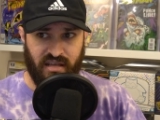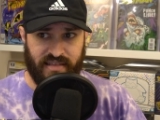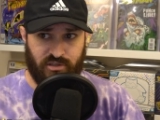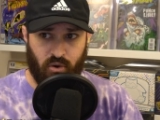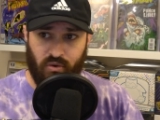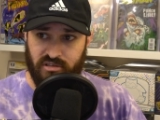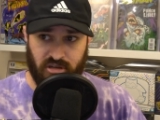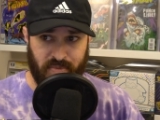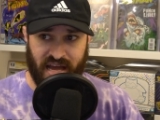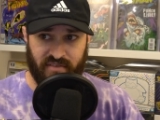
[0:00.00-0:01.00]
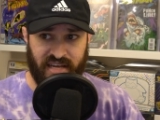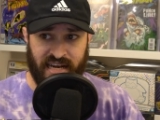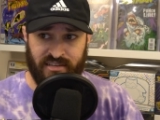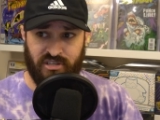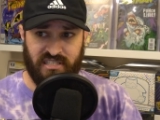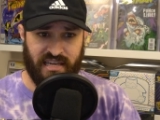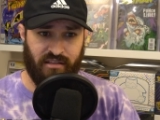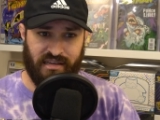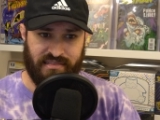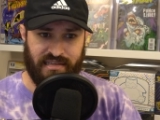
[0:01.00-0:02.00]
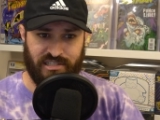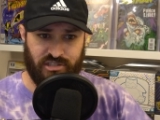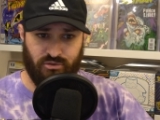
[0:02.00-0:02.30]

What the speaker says: that totally took me out of it, and you could tell like they just